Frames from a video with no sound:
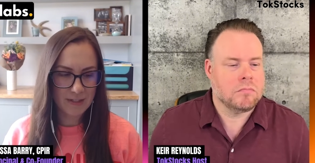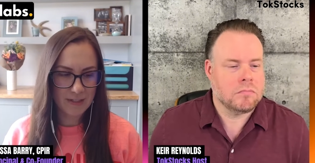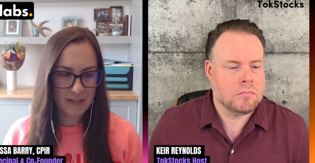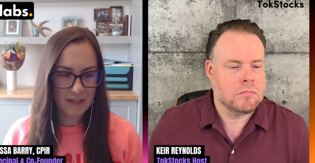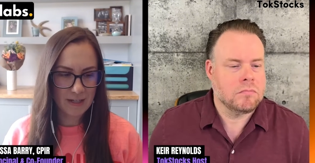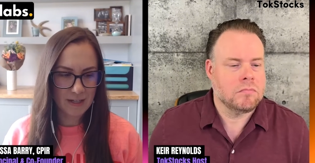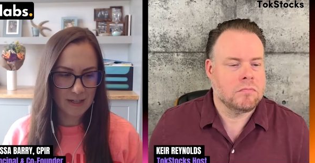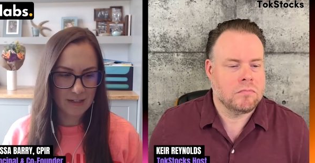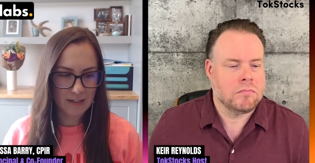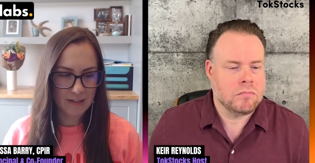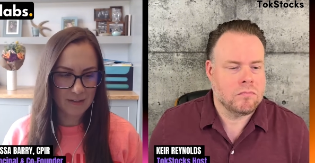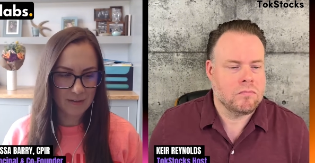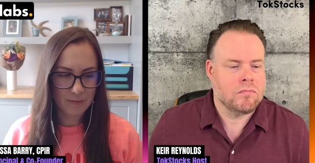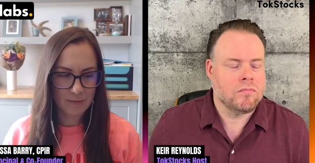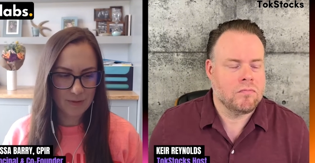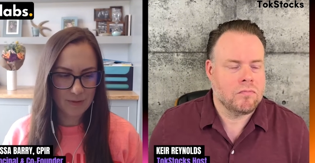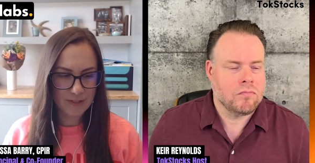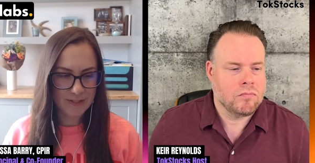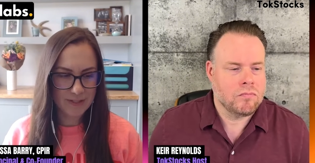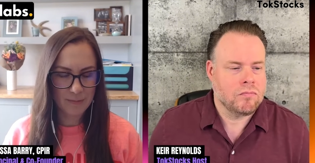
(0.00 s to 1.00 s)
Speaker 1: uh,
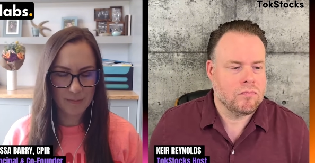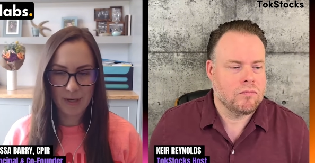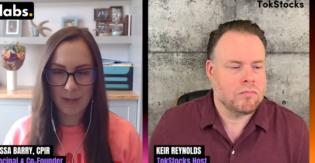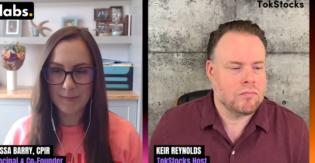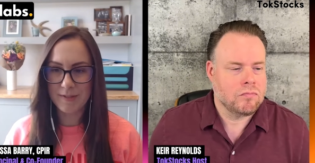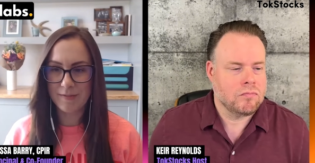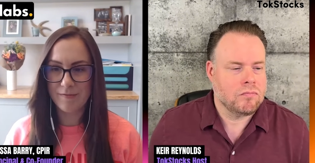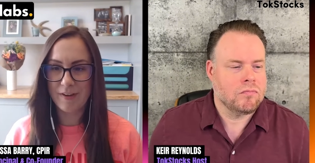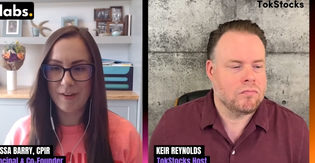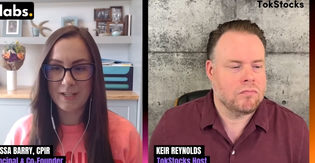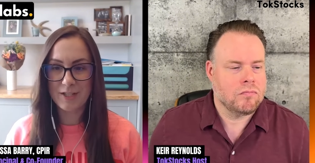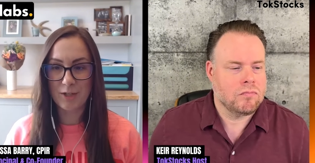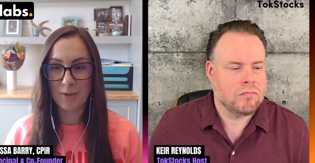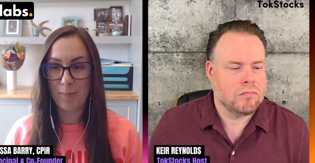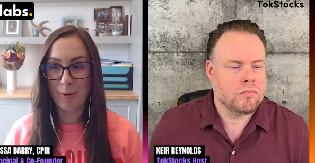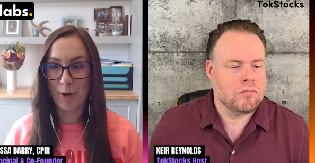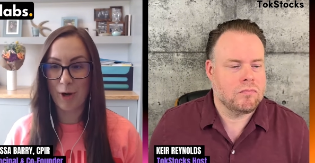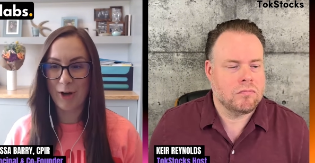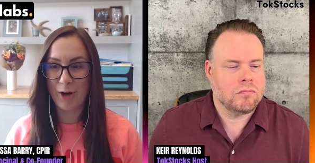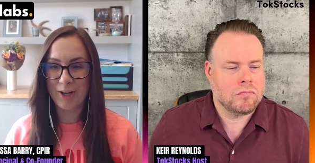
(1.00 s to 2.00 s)
sometimes investor
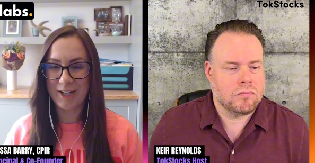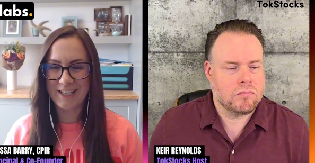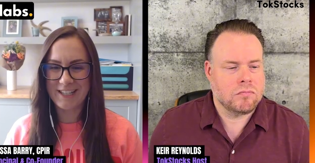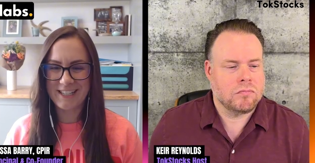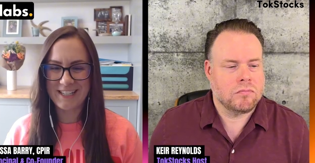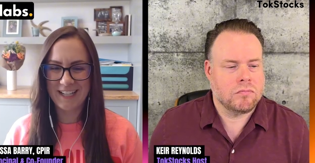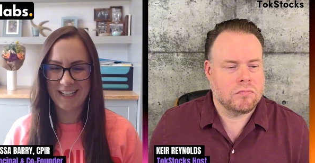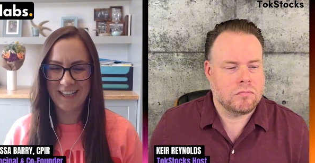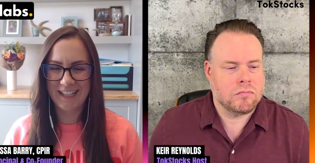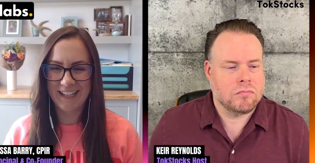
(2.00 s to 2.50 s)
perks.